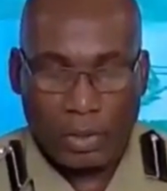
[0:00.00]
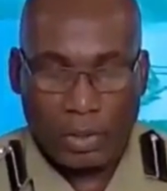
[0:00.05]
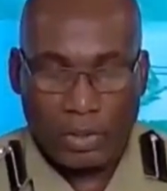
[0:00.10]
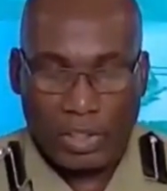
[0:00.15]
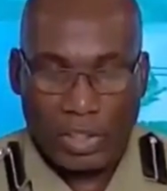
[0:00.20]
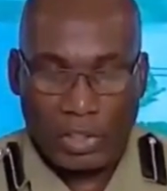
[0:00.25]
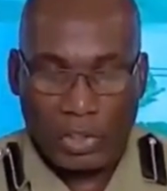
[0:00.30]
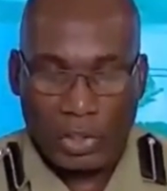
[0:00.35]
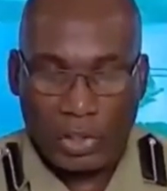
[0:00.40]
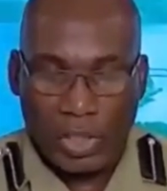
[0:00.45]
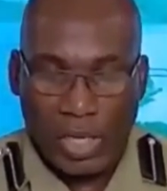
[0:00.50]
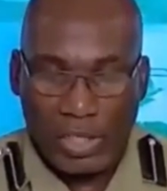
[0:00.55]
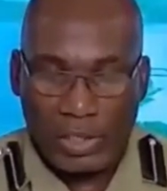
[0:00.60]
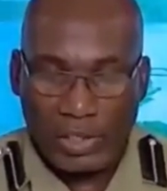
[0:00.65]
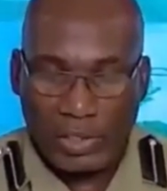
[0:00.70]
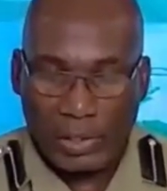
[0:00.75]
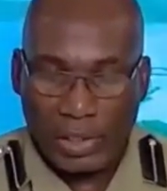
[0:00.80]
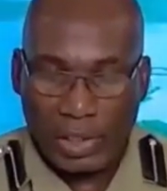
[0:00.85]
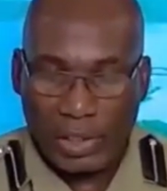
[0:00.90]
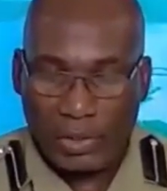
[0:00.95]
Section 9
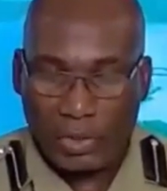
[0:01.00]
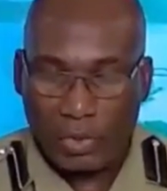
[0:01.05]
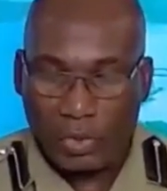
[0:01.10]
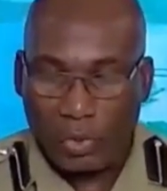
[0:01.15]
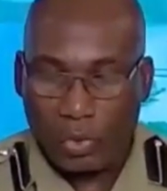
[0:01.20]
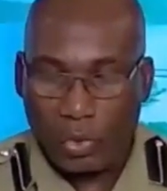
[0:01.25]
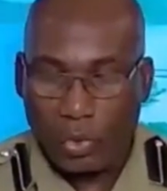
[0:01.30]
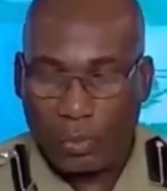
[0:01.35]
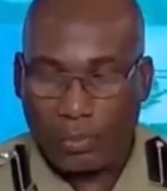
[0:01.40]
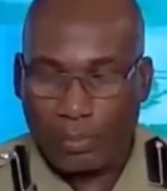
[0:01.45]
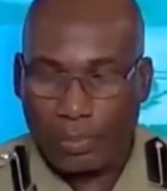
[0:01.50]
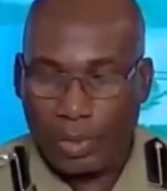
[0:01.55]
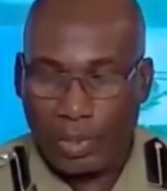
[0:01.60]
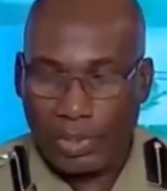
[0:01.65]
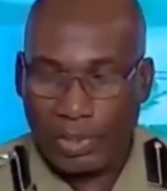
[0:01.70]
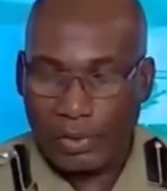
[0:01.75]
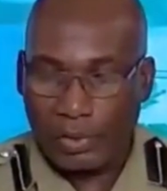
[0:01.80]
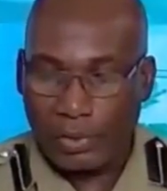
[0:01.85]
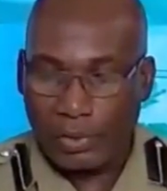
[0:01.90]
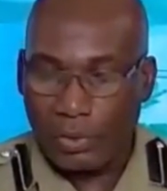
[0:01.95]
states, no
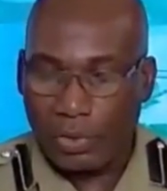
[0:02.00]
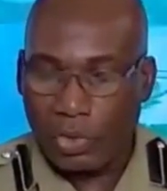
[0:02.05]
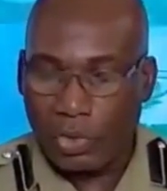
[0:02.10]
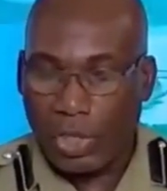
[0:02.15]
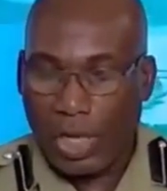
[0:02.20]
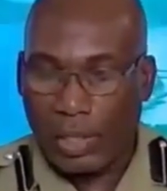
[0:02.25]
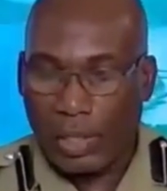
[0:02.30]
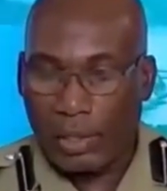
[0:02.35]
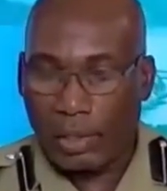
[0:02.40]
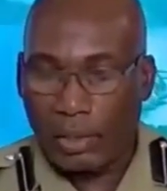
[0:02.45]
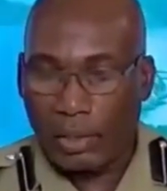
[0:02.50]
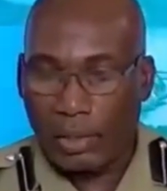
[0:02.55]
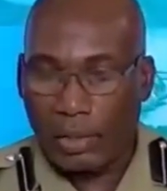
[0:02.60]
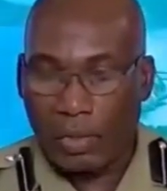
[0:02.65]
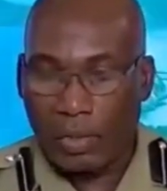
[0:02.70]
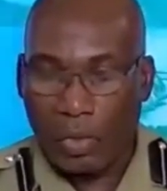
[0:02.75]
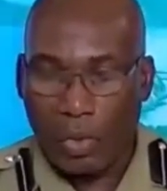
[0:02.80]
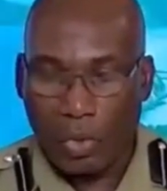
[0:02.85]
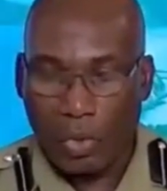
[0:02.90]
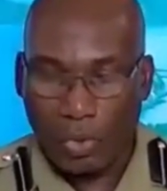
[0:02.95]
person shall
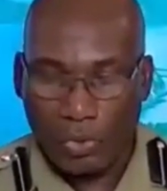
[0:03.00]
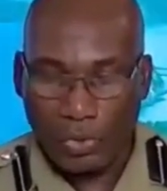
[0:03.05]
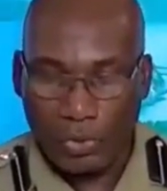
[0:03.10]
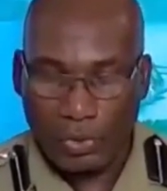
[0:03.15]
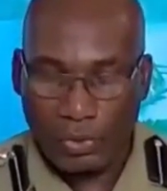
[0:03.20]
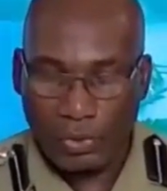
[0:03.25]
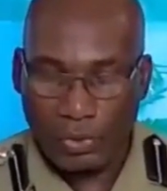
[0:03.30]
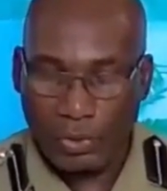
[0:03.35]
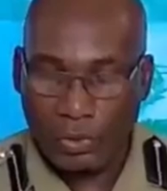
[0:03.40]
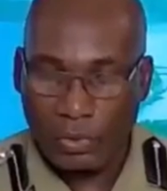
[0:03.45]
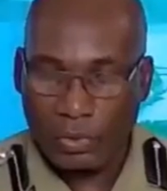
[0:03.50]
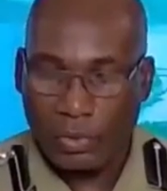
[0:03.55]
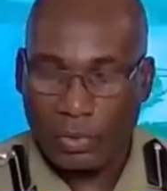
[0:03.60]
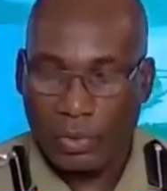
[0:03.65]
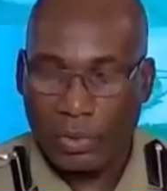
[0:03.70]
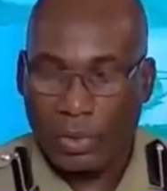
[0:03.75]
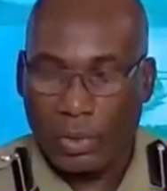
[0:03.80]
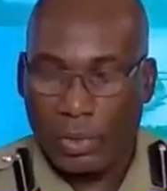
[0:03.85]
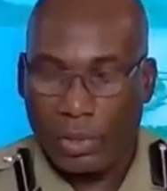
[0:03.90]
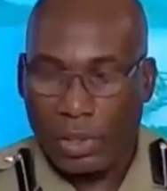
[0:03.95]
host,
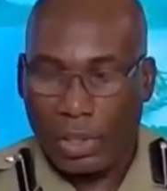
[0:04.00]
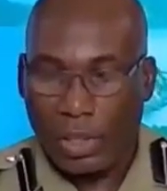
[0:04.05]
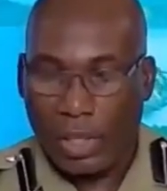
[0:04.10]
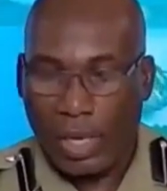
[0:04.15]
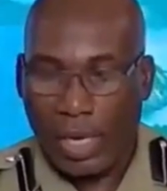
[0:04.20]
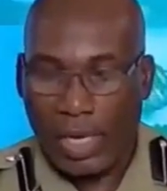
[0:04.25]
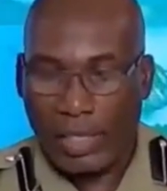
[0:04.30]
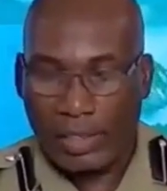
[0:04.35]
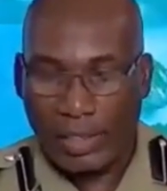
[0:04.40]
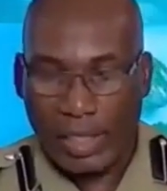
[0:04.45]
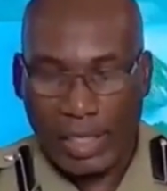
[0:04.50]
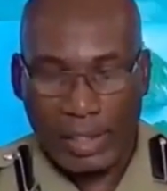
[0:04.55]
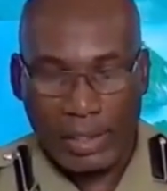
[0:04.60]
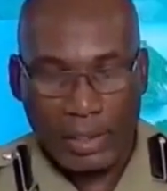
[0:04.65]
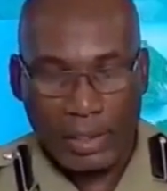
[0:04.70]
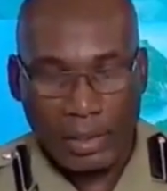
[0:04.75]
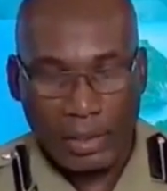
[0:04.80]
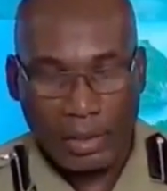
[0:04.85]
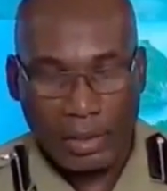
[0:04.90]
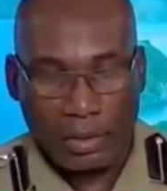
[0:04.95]

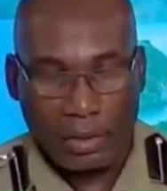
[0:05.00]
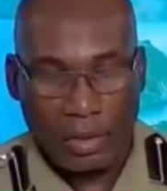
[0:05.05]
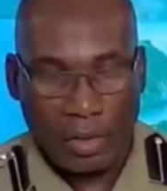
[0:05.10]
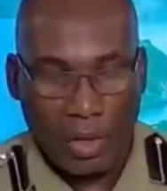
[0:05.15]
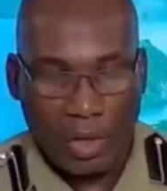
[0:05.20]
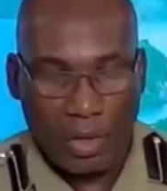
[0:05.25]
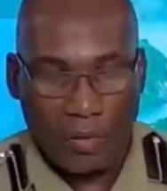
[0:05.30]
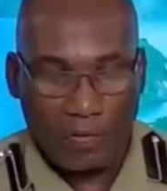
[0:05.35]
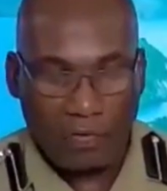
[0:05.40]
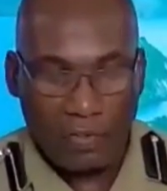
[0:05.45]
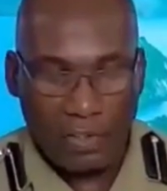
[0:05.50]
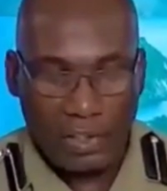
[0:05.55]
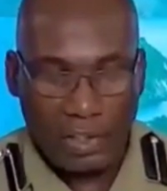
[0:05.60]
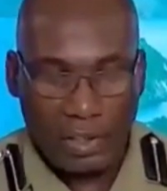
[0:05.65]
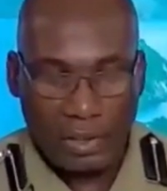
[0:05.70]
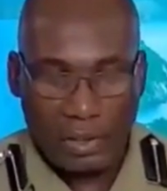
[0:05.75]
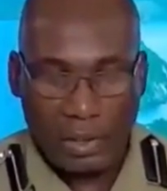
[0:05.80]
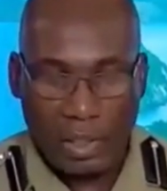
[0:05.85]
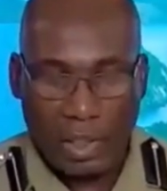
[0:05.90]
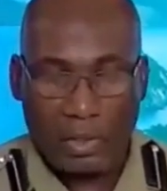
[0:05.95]
attend, or
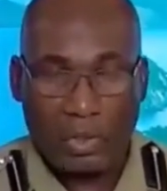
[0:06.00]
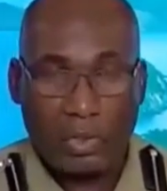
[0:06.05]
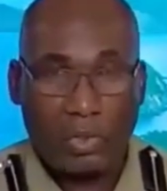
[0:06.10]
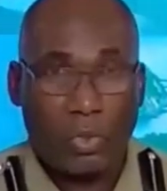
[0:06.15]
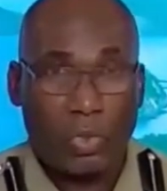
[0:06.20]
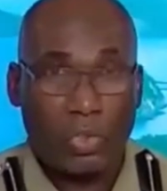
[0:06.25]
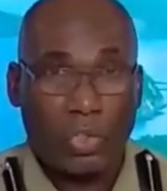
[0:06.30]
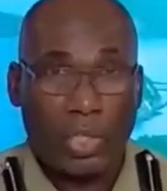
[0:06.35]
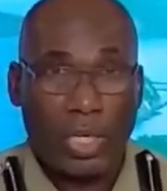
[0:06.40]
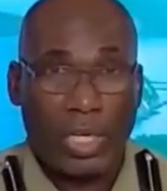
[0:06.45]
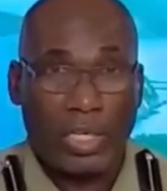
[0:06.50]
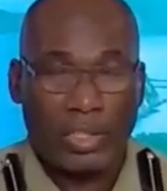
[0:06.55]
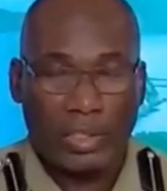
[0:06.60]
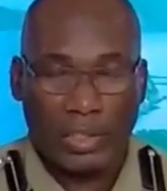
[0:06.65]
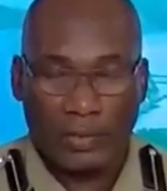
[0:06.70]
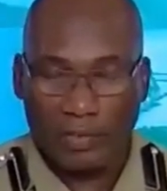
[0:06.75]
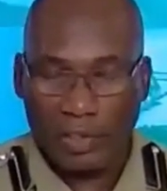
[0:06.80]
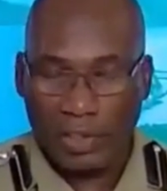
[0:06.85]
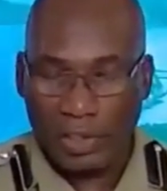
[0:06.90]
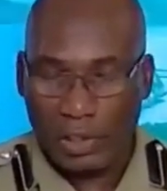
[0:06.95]
visit a social
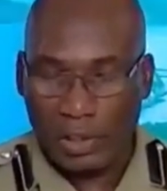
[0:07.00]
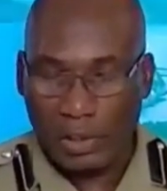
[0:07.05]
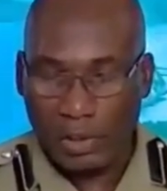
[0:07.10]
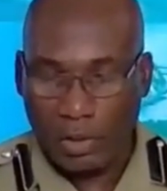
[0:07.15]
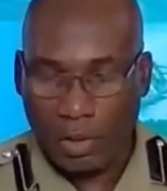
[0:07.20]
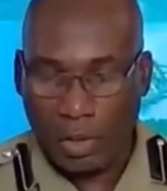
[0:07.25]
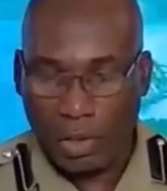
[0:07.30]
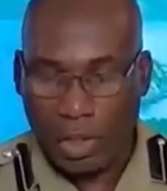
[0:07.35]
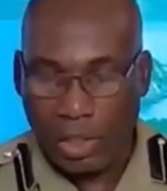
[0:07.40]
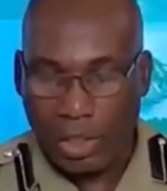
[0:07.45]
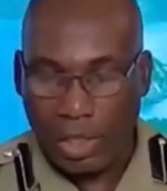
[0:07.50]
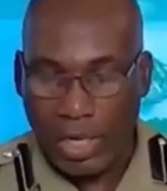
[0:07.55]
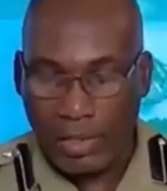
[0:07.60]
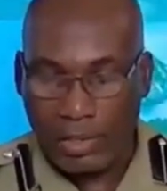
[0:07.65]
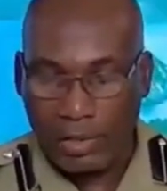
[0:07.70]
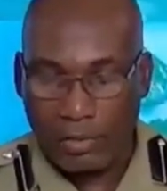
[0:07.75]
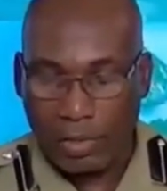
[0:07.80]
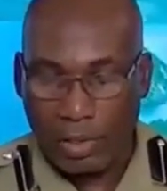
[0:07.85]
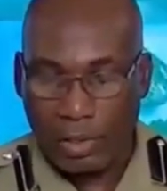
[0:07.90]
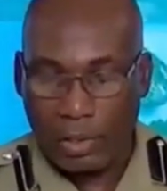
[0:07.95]
activity or
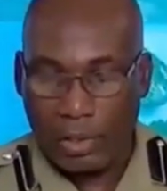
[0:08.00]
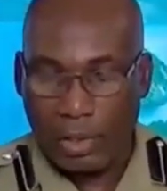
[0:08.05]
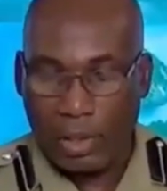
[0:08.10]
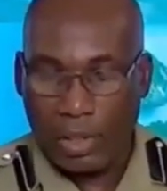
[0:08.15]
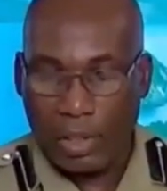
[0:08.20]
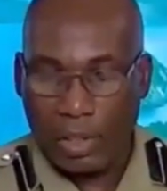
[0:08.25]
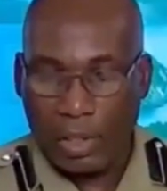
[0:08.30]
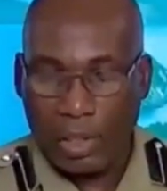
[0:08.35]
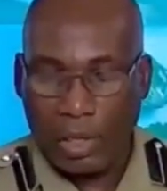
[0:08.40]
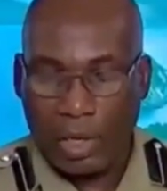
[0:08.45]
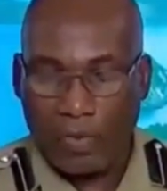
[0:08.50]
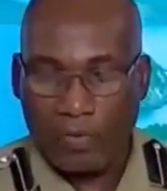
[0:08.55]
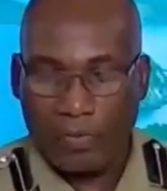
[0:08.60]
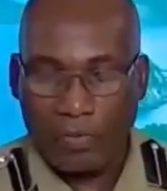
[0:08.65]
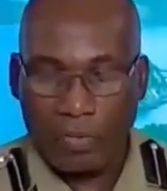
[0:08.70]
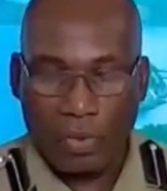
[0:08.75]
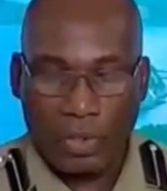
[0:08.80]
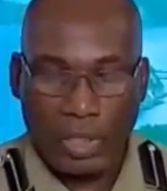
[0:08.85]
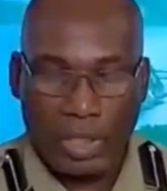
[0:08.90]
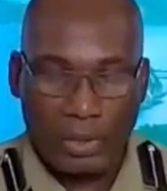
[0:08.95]
gathering of
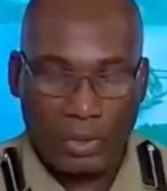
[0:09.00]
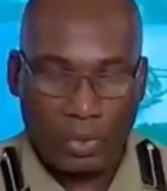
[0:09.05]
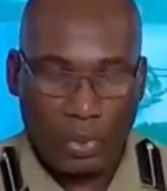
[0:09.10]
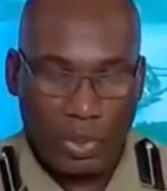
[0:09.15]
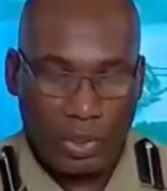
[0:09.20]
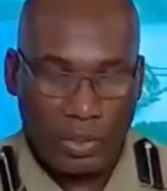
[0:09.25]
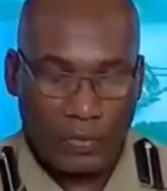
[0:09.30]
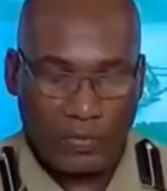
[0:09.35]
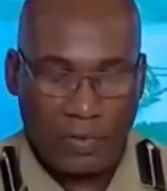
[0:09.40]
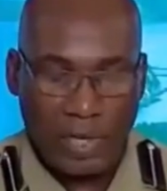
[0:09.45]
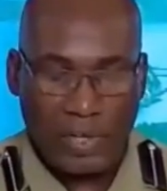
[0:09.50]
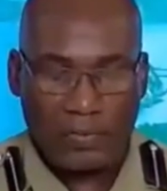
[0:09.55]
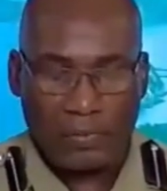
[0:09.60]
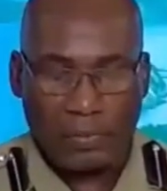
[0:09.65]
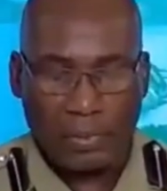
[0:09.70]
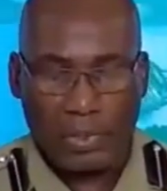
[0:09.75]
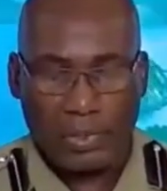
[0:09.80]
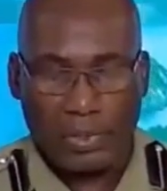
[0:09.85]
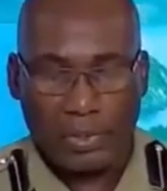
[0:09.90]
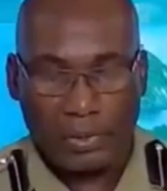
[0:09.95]
more than
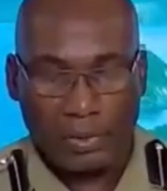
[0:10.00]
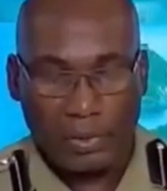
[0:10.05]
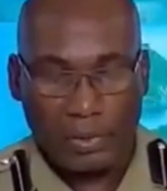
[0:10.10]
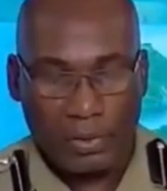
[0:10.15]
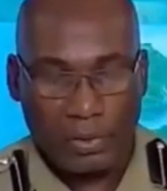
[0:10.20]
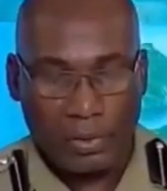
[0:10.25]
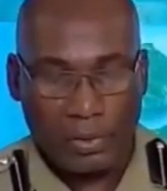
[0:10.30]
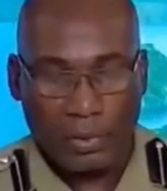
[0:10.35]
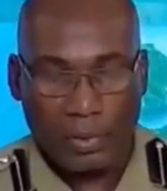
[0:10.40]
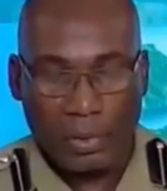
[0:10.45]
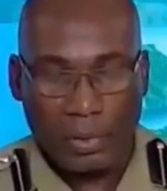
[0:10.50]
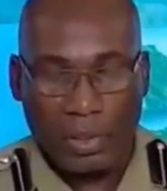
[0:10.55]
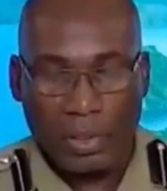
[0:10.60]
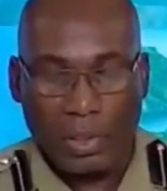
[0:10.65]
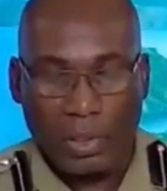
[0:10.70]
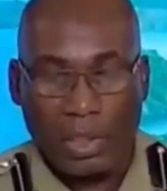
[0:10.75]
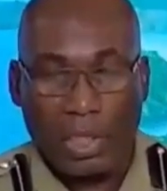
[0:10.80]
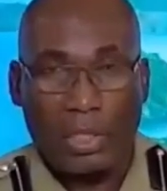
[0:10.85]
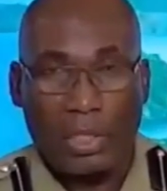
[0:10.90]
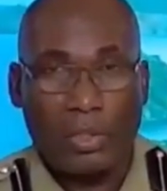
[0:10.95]
25 persons,
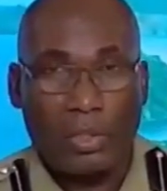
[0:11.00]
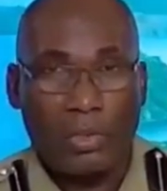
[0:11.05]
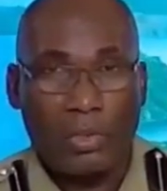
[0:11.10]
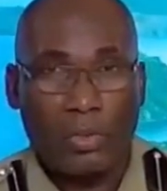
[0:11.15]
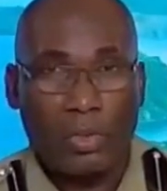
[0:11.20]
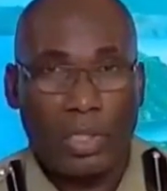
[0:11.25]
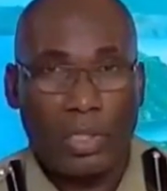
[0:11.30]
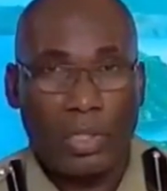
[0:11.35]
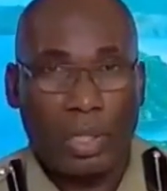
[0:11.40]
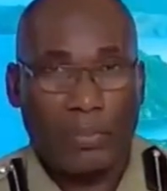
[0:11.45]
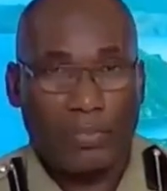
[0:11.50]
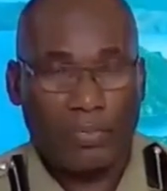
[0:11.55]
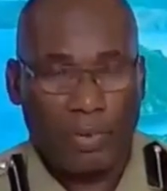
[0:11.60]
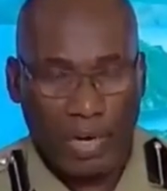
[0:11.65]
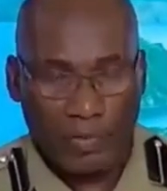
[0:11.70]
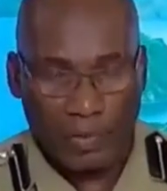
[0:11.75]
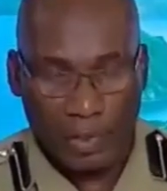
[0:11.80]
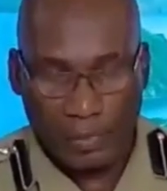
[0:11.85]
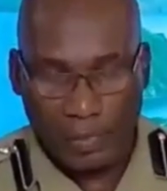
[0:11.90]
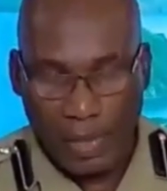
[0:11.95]
including a
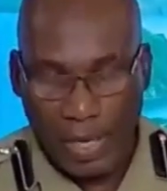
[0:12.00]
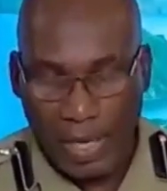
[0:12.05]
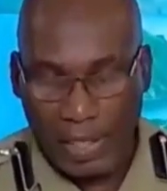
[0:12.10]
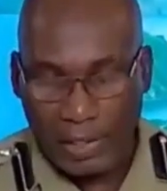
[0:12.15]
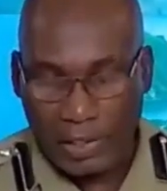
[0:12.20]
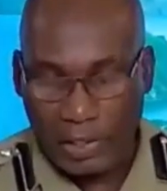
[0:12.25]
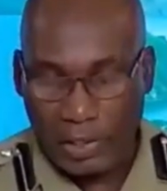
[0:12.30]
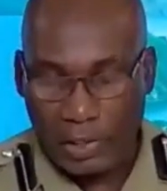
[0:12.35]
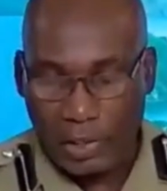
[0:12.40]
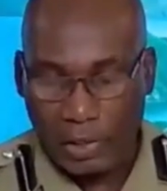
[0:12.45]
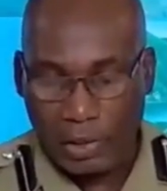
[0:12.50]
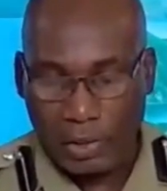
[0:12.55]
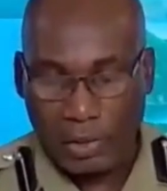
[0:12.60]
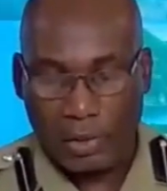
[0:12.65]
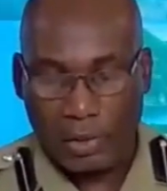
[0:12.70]
private party,